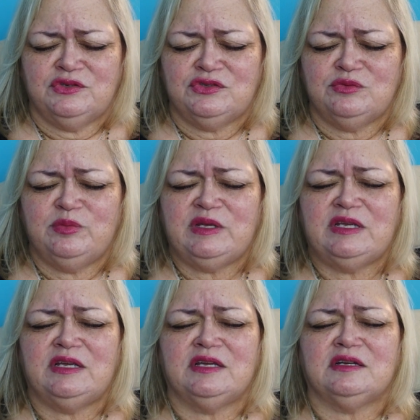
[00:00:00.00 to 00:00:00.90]
to
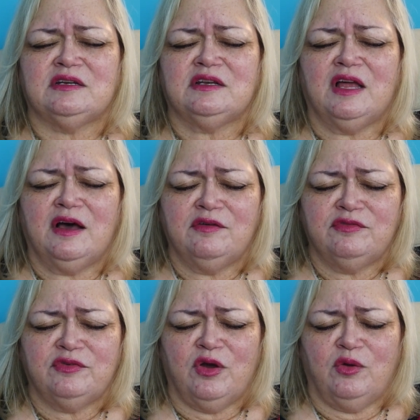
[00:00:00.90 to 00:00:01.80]
be in
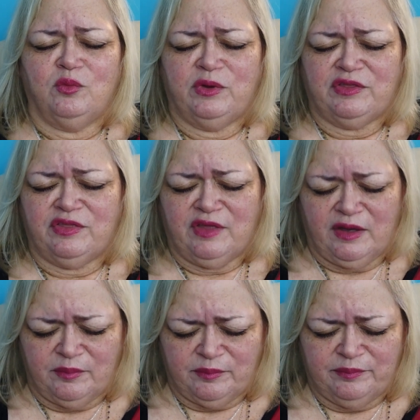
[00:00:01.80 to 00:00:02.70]
love with
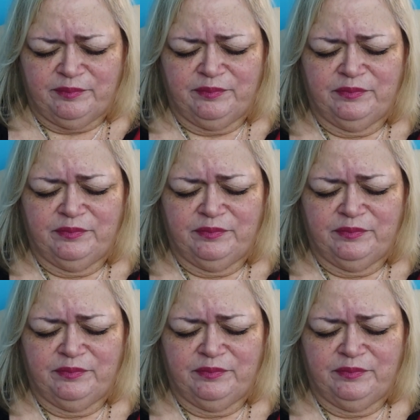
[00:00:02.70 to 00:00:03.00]
them.